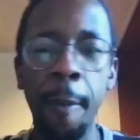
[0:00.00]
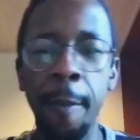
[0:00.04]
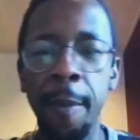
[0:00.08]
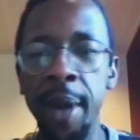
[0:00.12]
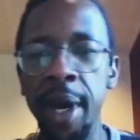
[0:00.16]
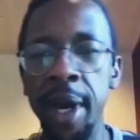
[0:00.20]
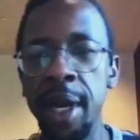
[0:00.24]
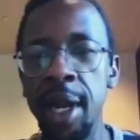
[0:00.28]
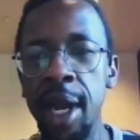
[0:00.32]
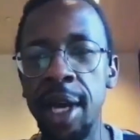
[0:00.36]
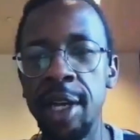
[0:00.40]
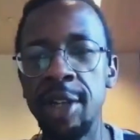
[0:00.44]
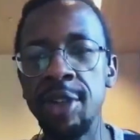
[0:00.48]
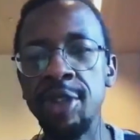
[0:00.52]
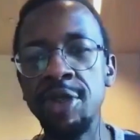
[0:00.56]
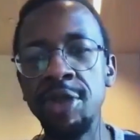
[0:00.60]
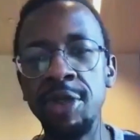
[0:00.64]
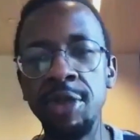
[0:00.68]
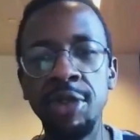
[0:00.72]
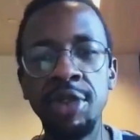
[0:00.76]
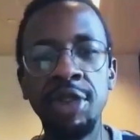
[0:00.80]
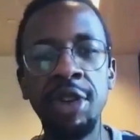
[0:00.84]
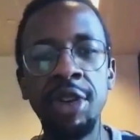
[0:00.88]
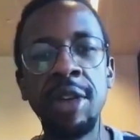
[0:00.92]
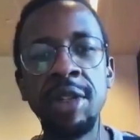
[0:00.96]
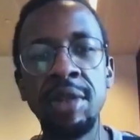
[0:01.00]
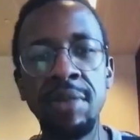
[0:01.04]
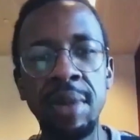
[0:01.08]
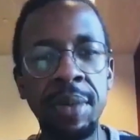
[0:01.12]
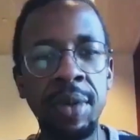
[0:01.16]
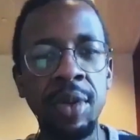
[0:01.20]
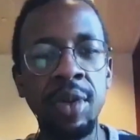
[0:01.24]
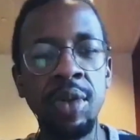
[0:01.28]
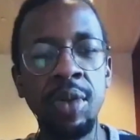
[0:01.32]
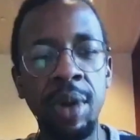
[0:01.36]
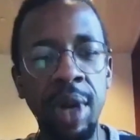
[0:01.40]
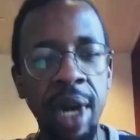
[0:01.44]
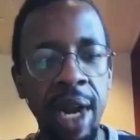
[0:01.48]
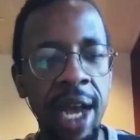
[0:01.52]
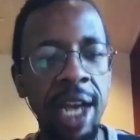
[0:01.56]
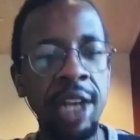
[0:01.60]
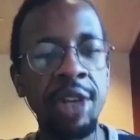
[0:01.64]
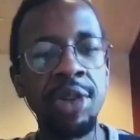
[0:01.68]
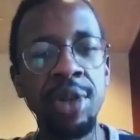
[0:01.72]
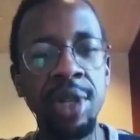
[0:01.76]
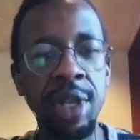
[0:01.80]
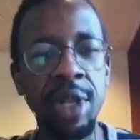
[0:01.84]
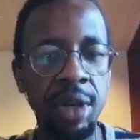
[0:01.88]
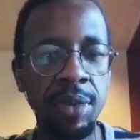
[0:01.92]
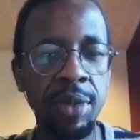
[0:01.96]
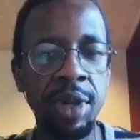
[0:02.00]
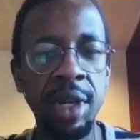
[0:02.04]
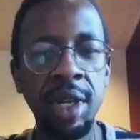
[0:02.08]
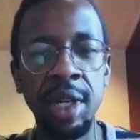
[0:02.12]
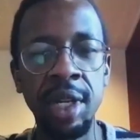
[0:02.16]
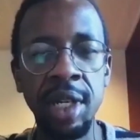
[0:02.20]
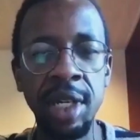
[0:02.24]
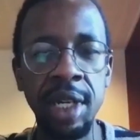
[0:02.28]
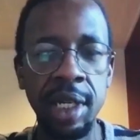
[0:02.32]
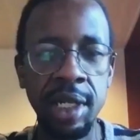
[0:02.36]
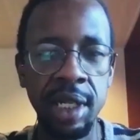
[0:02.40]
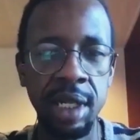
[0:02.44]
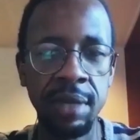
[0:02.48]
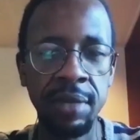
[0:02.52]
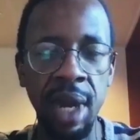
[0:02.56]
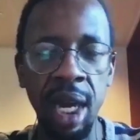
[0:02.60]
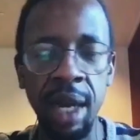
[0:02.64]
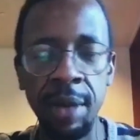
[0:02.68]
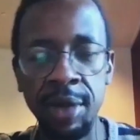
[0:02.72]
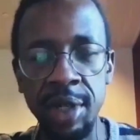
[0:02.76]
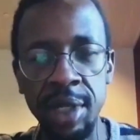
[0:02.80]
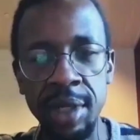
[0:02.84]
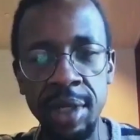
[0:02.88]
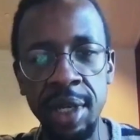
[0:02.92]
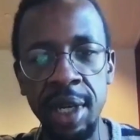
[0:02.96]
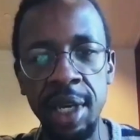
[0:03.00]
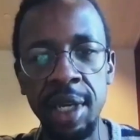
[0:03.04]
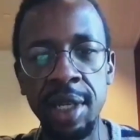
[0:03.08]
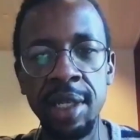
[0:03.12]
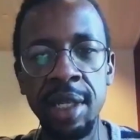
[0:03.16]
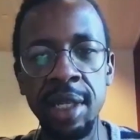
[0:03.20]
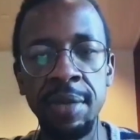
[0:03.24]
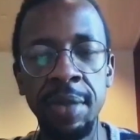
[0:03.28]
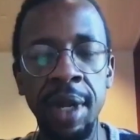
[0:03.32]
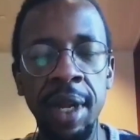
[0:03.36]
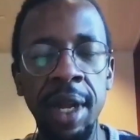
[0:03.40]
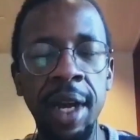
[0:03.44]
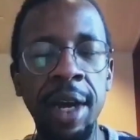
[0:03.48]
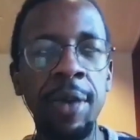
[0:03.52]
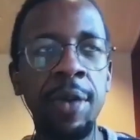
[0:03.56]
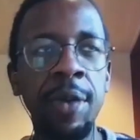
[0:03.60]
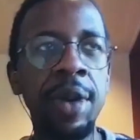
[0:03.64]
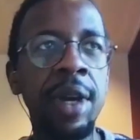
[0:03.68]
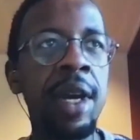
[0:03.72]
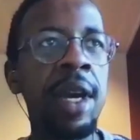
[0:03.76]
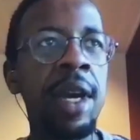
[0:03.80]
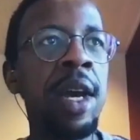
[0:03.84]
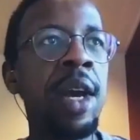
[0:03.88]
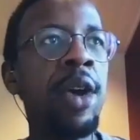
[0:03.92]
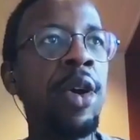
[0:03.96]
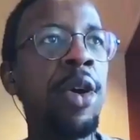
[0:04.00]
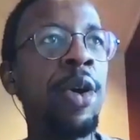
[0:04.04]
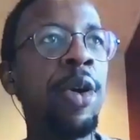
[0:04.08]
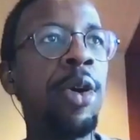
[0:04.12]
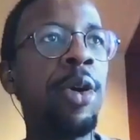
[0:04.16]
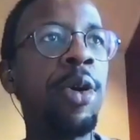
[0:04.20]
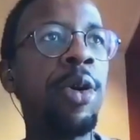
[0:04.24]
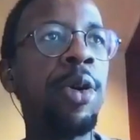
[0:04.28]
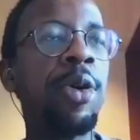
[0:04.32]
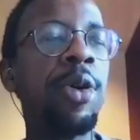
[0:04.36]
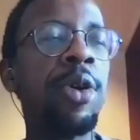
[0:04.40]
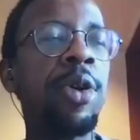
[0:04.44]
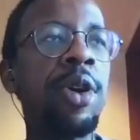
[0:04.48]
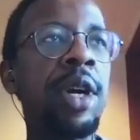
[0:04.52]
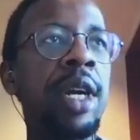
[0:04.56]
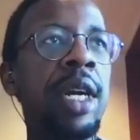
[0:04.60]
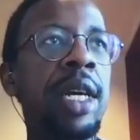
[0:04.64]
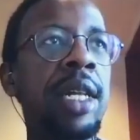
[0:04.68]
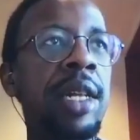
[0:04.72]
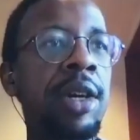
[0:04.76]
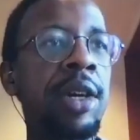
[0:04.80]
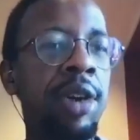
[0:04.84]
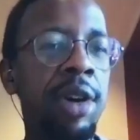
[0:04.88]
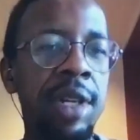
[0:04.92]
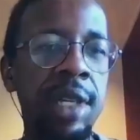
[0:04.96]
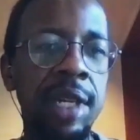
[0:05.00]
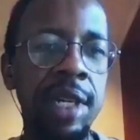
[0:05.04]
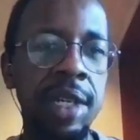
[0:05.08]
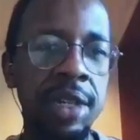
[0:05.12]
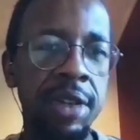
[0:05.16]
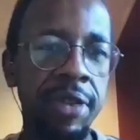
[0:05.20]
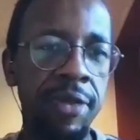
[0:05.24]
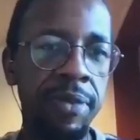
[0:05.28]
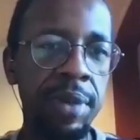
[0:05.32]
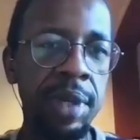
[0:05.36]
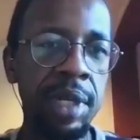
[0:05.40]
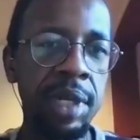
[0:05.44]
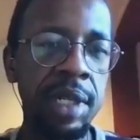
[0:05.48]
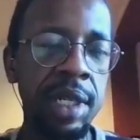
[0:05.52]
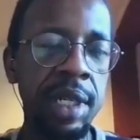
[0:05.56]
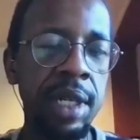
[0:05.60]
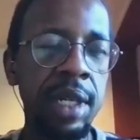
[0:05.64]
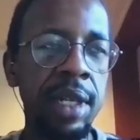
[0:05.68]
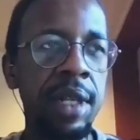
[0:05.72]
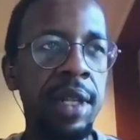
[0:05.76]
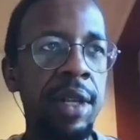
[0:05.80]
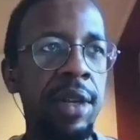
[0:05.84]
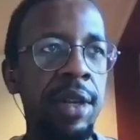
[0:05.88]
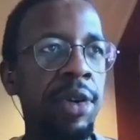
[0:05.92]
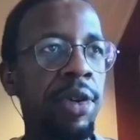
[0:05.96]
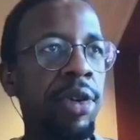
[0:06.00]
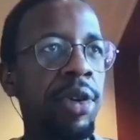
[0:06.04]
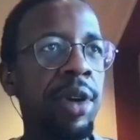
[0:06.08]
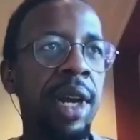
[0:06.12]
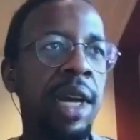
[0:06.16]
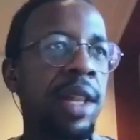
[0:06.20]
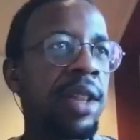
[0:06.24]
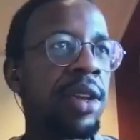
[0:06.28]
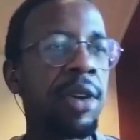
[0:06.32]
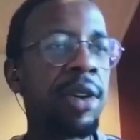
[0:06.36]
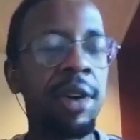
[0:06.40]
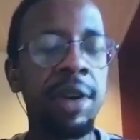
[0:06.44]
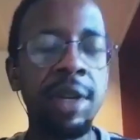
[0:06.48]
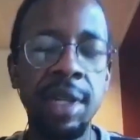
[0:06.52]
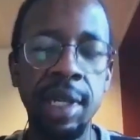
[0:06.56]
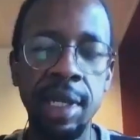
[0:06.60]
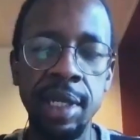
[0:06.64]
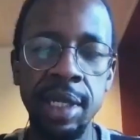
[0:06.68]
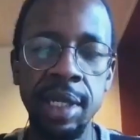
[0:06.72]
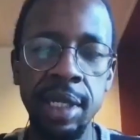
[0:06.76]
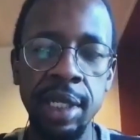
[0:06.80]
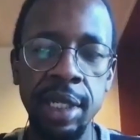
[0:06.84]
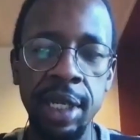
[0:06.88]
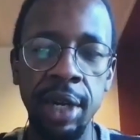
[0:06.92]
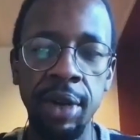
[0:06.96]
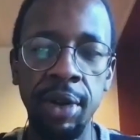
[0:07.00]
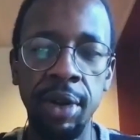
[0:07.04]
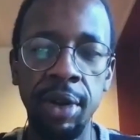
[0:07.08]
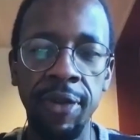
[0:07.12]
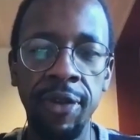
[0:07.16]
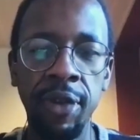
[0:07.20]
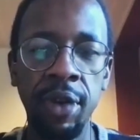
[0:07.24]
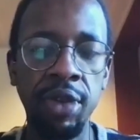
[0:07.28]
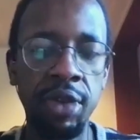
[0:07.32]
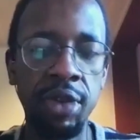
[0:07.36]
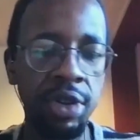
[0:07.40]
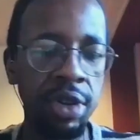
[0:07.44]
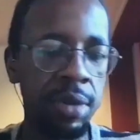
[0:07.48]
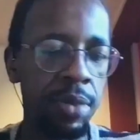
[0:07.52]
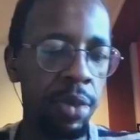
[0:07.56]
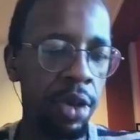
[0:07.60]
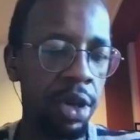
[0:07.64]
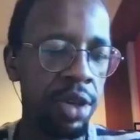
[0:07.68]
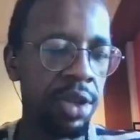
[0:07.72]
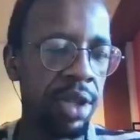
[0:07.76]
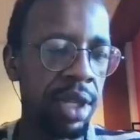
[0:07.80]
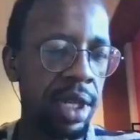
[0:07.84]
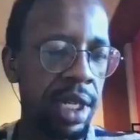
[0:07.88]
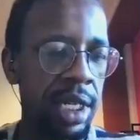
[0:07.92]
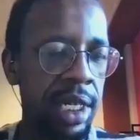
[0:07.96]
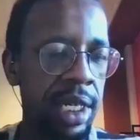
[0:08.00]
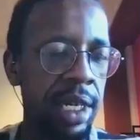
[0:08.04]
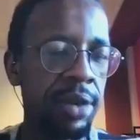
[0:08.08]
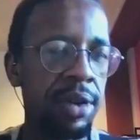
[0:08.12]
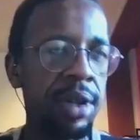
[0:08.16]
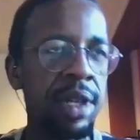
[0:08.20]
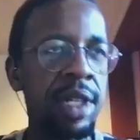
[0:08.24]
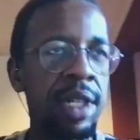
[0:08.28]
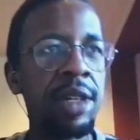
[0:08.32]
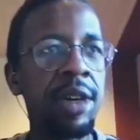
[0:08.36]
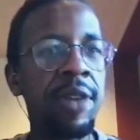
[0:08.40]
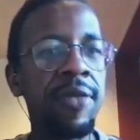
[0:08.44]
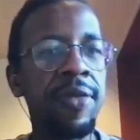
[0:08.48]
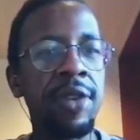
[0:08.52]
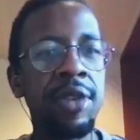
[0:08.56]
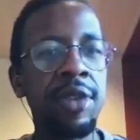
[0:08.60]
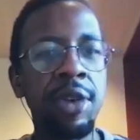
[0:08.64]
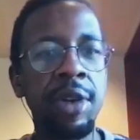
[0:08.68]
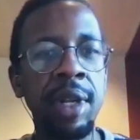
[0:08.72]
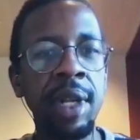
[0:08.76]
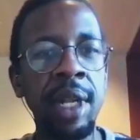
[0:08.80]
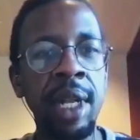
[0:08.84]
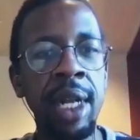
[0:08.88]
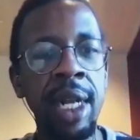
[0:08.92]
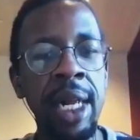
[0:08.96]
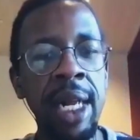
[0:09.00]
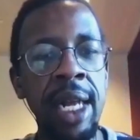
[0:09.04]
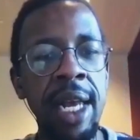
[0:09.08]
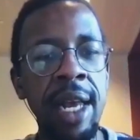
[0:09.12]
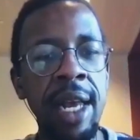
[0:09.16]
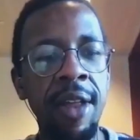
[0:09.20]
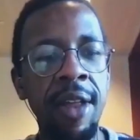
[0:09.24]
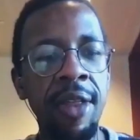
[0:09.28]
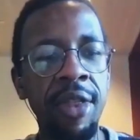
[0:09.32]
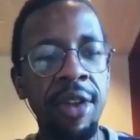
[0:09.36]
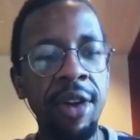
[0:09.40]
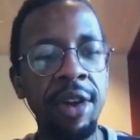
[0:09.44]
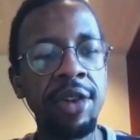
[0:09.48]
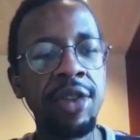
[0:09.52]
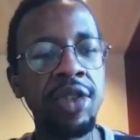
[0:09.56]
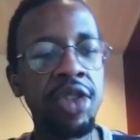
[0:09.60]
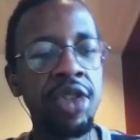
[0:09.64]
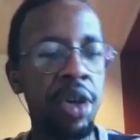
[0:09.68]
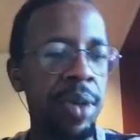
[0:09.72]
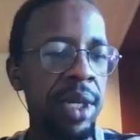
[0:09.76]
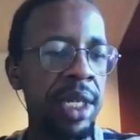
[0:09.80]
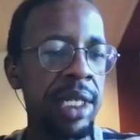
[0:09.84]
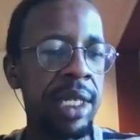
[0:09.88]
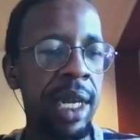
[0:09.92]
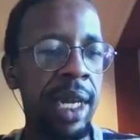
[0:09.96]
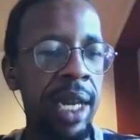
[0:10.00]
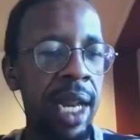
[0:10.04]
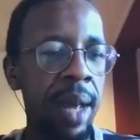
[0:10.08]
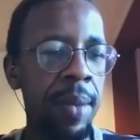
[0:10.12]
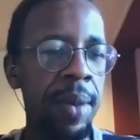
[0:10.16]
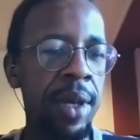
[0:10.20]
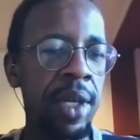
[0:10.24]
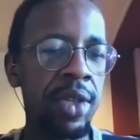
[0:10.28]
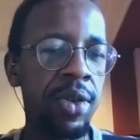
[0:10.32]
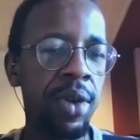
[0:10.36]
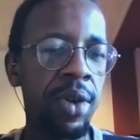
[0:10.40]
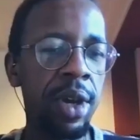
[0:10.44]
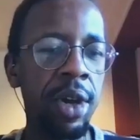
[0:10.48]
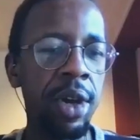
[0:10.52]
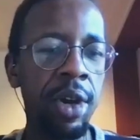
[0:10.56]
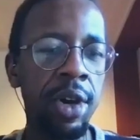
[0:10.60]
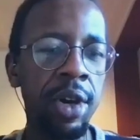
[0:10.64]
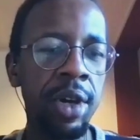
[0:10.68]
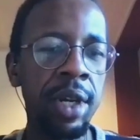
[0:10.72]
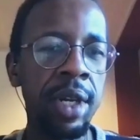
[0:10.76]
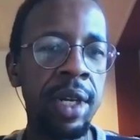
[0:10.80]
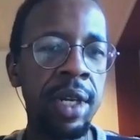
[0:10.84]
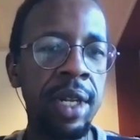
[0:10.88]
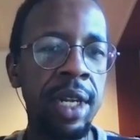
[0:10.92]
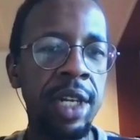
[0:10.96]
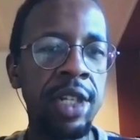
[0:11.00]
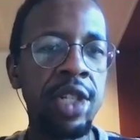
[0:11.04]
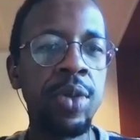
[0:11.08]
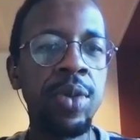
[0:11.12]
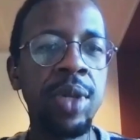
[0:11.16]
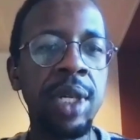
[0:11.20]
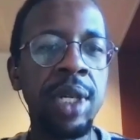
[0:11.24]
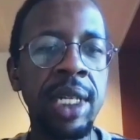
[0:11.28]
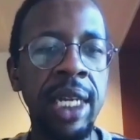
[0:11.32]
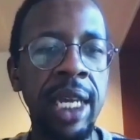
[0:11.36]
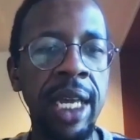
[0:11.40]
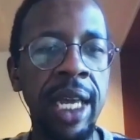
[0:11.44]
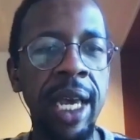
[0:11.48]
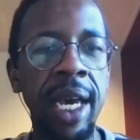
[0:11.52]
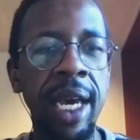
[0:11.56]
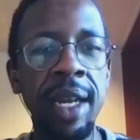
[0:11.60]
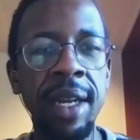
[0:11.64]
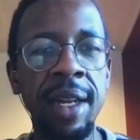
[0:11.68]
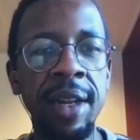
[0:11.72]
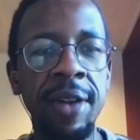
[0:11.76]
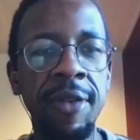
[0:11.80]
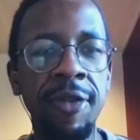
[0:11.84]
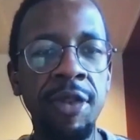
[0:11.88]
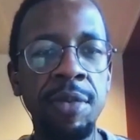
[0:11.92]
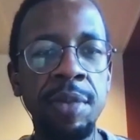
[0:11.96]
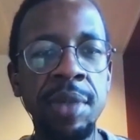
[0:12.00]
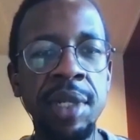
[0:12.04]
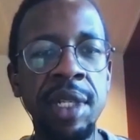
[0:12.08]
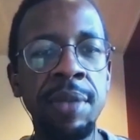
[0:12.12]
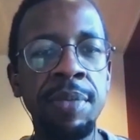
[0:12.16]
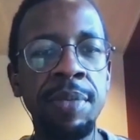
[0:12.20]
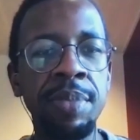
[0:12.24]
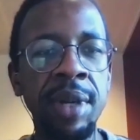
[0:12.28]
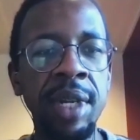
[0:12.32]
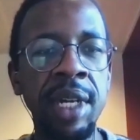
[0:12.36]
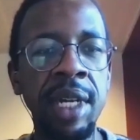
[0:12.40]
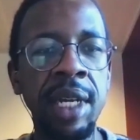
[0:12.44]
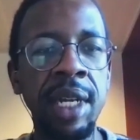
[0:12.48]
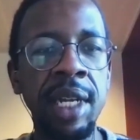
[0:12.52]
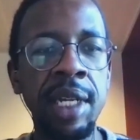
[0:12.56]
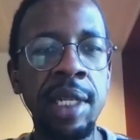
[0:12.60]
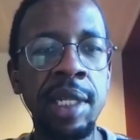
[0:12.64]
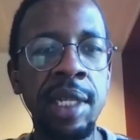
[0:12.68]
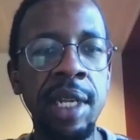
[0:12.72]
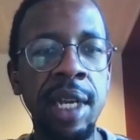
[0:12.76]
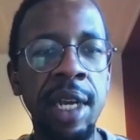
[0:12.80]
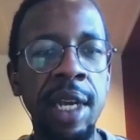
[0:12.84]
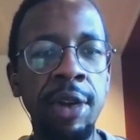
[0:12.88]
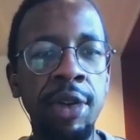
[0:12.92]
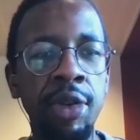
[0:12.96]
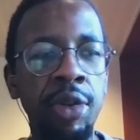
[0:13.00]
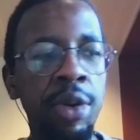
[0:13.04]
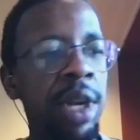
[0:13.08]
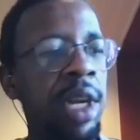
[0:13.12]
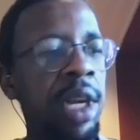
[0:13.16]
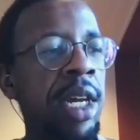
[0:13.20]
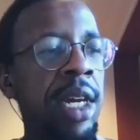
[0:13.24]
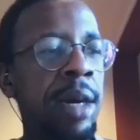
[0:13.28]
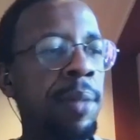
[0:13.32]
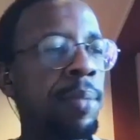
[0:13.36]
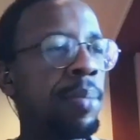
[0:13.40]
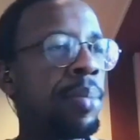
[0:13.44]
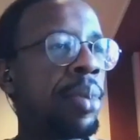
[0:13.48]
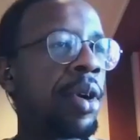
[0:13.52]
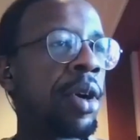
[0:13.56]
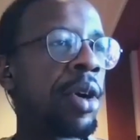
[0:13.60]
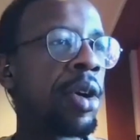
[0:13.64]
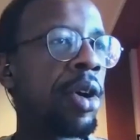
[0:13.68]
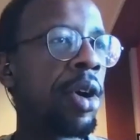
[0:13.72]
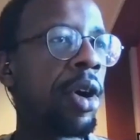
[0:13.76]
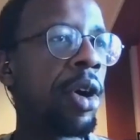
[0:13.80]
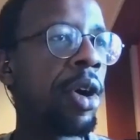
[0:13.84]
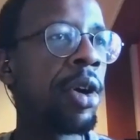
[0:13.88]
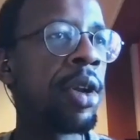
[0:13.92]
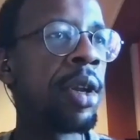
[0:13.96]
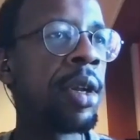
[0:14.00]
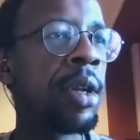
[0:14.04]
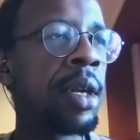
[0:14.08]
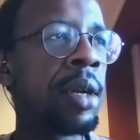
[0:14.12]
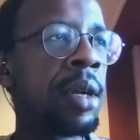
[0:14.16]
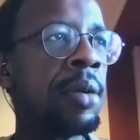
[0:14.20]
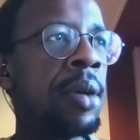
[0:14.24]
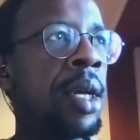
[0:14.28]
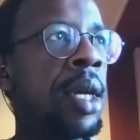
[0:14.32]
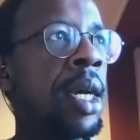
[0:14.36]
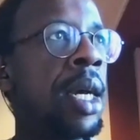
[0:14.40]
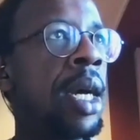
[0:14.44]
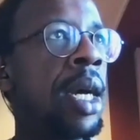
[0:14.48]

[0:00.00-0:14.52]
But as you talk to people who are actually in the community, as in Michael's case in Malawi, or in the context of Brazil, or in other contexts in general, if you want to look more to the nitty-gritty of it all, there are so many dynamics going on that you wouldn't get from simply, let's say, reading a book on,